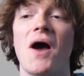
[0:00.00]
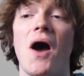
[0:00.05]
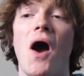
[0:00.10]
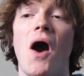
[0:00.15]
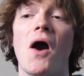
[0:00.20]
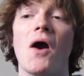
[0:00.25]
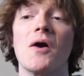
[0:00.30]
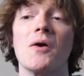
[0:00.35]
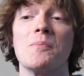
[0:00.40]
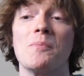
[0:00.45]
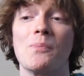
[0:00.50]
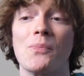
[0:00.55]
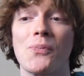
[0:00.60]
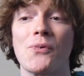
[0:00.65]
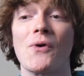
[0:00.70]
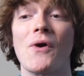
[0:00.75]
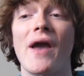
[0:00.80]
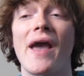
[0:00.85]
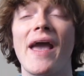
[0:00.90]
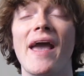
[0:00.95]
are
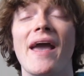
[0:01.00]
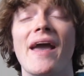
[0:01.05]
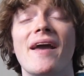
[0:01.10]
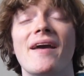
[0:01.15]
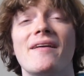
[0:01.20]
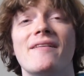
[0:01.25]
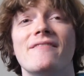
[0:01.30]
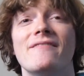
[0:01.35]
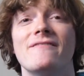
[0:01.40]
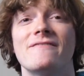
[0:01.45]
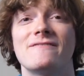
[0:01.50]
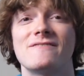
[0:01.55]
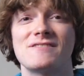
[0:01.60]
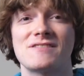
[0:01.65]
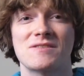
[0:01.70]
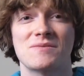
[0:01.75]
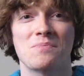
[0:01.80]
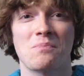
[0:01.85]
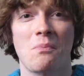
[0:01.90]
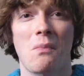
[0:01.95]
brave,
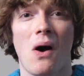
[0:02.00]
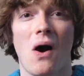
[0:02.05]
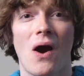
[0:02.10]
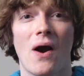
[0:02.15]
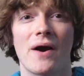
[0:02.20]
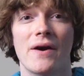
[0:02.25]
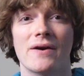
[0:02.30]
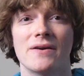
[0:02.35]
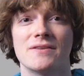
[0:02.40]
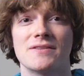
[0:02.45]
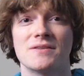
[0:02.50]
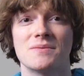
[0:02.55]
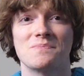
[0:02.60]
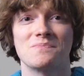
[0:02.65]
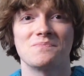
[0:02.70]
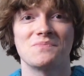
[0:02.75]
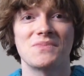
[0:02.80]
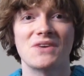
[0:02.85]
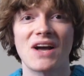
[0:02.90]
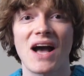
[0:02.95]
smart,
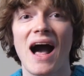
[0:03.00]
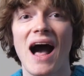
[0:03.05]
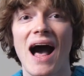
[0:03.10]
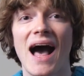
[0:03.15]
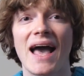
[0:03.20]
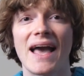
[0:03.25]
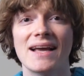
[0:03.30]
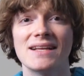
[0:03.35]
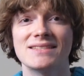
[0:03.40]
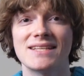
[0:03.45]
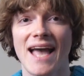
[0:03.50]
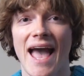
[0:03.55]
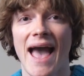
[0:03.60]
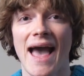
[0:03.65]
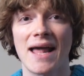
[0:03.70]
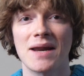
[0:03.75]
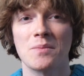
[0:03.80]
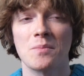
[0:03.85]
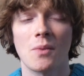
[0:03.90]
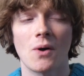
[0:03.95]
kind
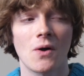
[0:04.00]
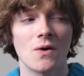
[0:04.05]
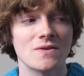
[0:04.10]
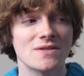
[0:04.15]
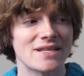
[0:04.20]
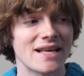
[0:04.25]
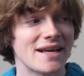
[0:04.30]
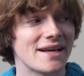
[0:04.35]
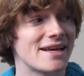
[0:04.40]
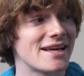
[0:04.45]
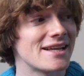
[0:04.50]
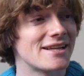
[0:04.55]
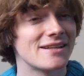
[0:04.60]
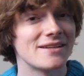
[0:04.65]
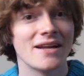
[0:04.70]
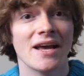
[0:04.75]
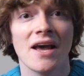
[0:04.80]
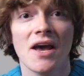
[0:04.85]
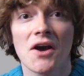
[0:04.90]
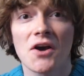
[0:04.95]
animals and
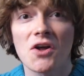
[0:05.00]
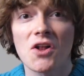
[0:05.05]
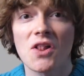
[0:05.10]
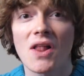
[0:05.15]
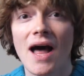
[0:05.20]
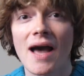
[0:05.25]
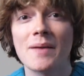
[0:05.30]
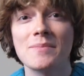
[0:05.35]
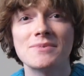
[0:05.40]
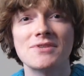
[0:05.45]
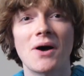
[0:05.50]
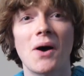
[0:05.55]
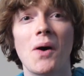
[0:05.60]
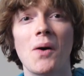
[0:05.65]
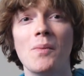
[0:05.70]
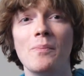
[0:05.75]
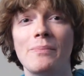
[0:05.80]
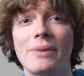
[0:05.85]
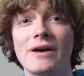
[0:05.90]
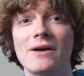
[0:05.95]
can climb
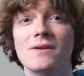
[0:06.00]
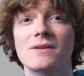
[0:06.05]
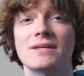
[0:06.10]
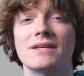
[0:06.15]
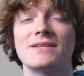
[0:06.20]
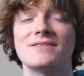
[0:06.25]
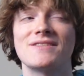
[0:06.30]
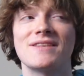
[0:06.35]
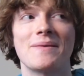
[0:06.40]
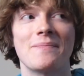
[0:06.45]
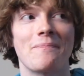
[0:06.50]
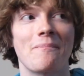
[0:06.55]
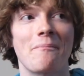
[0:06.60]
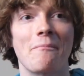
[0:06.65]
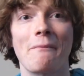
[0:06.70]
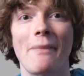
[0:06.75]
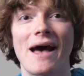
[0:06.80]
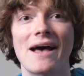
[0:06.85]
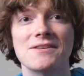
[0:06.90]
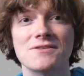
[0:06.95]
tall buildings and
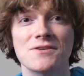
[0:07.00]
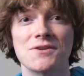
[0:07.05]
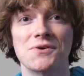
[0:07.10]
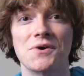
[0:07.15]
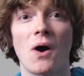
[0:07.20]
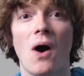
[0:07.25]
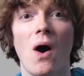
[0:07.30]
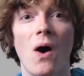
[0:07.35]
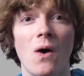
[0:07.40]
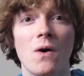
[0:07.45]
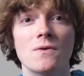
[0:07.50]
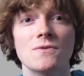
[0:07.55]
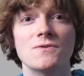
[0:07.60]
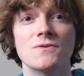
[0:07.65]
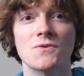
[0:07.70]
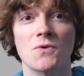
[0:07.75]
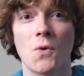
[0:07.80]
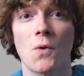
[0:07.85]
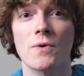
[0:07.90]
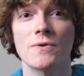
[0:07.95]
master all
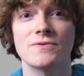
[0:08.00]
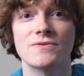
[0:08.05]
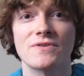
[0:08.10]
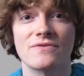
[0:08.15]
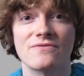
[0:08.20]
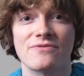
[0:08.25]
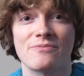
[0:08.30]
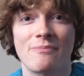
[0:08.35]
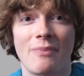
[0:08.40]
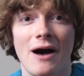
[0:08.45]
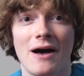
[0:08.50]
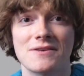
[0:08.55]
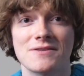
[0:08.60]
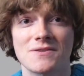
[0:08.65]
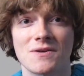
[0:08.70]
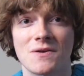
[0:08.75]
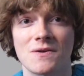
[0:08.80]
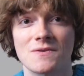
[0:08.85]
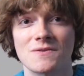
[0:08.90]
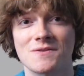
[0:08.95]
sorts of
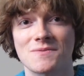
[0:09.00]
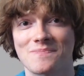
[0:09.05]
puzzles.